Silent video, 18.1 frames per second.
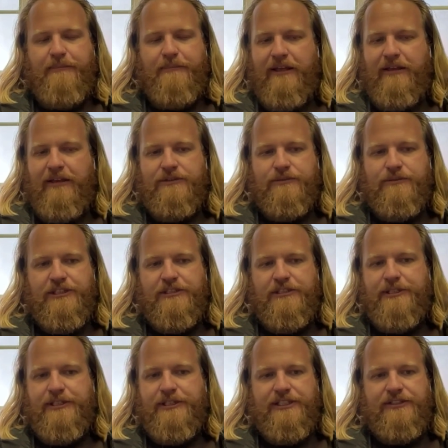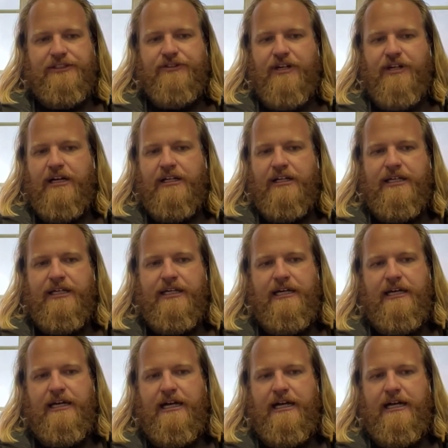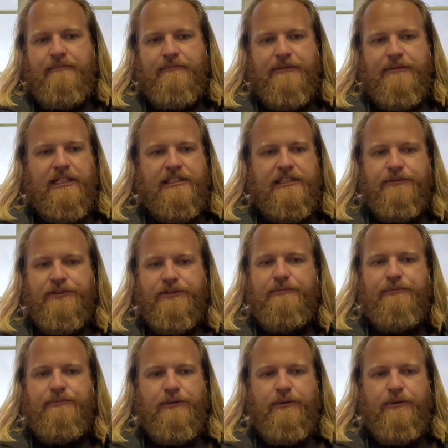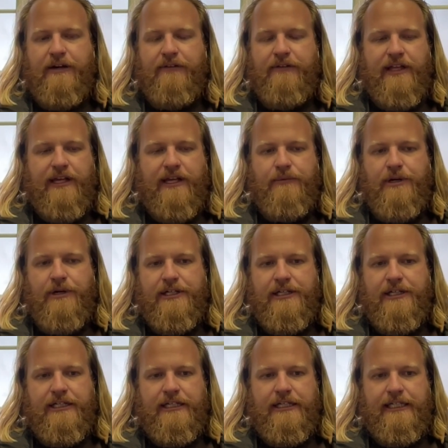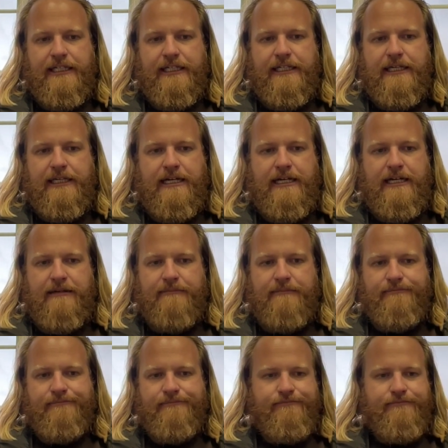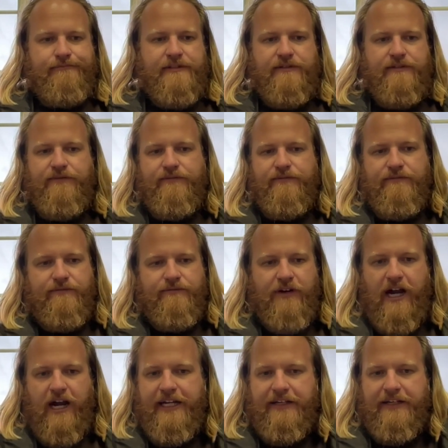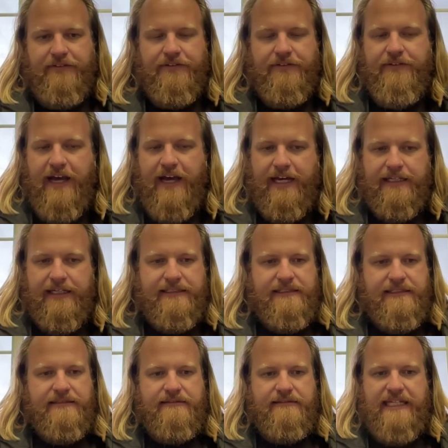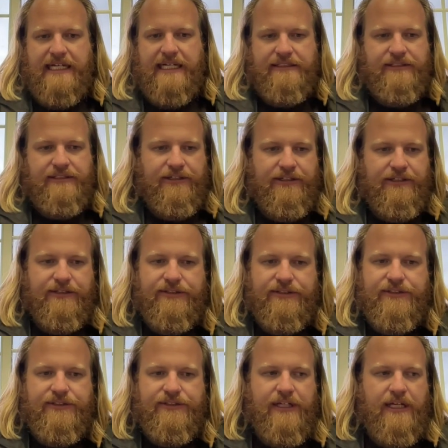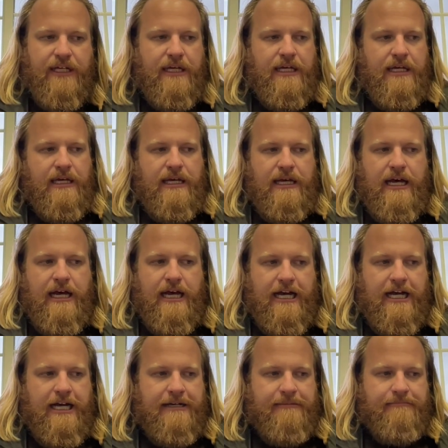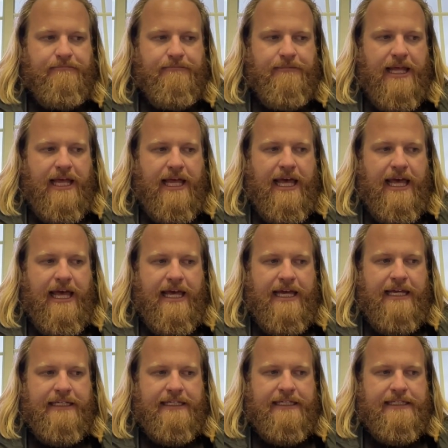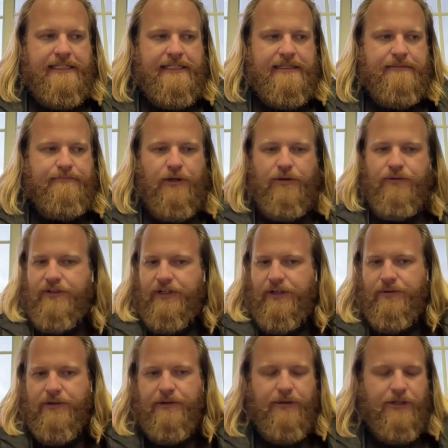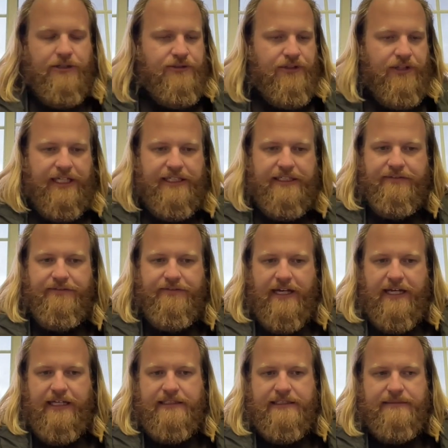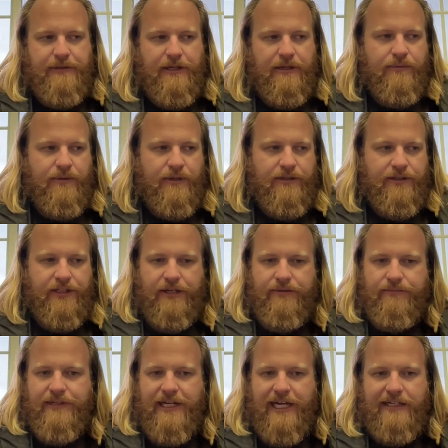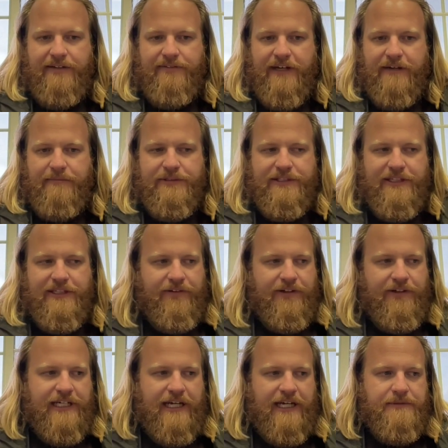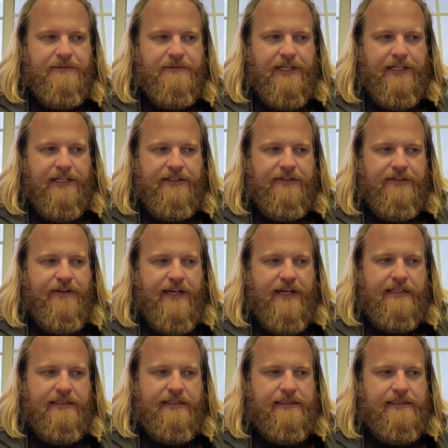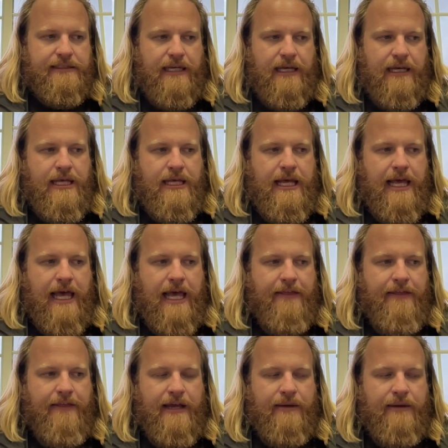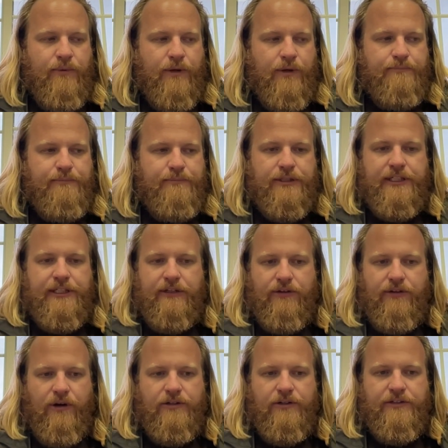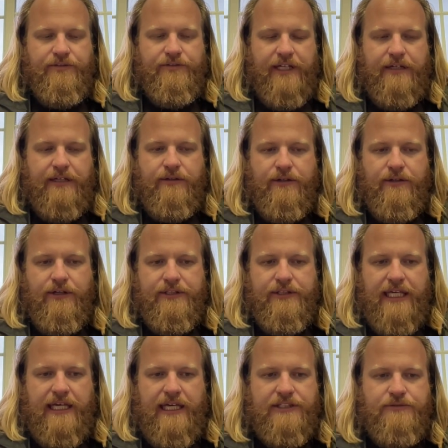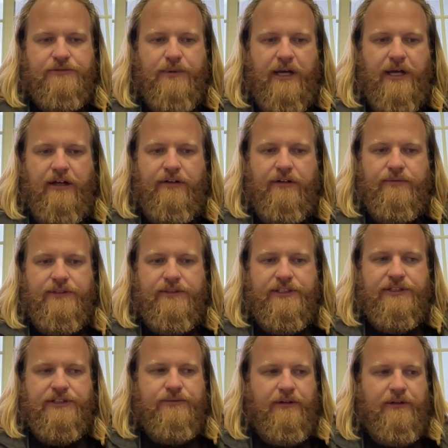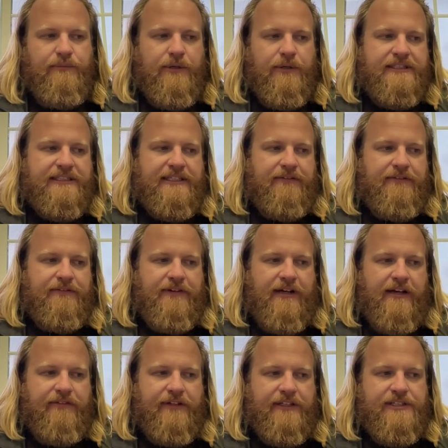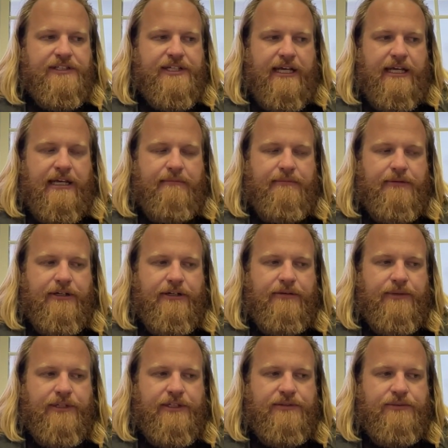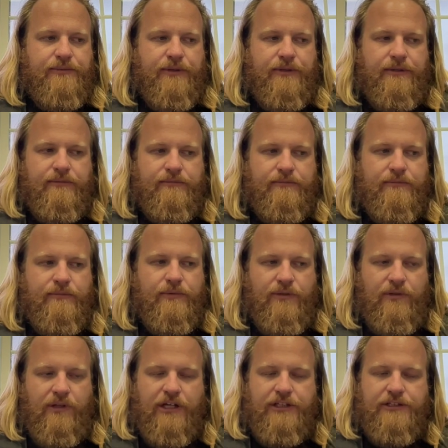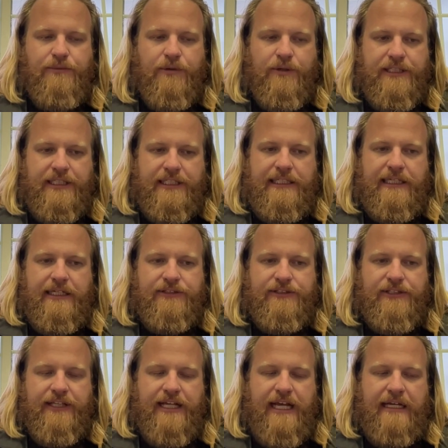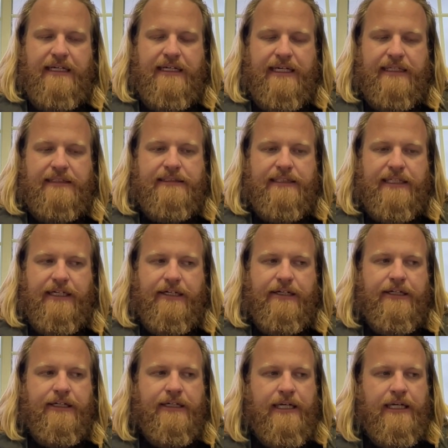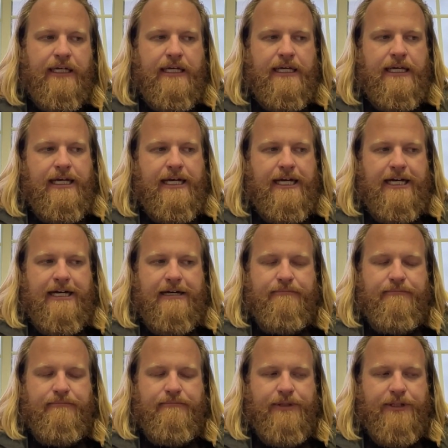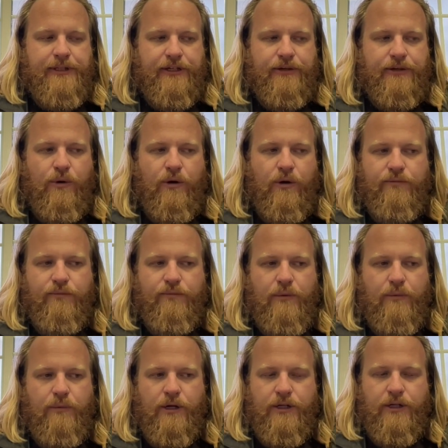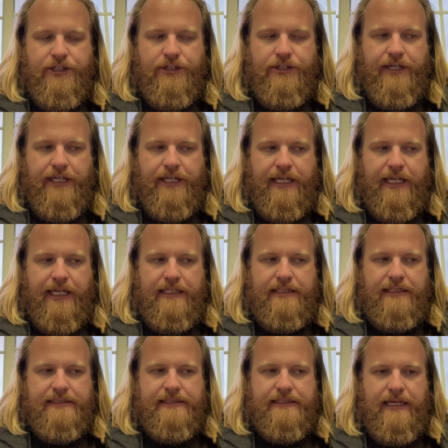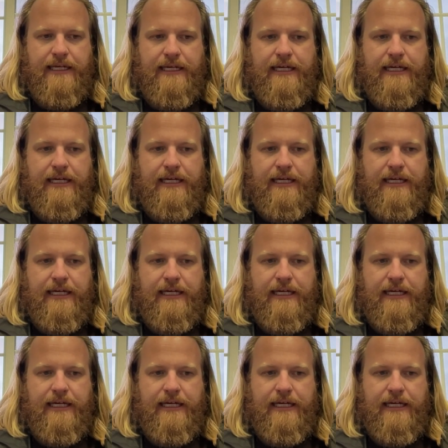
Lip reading: of payloads. We're just building the truck. Customers can put whatever they want on it. Variety of effects, sensors, and both commercial and defense. But we're 95% of our time spent on defense. And then we're building a larger vehicle called the S12, which is 12.75-inch diameter, which we'll launch more details on that next year. But the core of what we're doing is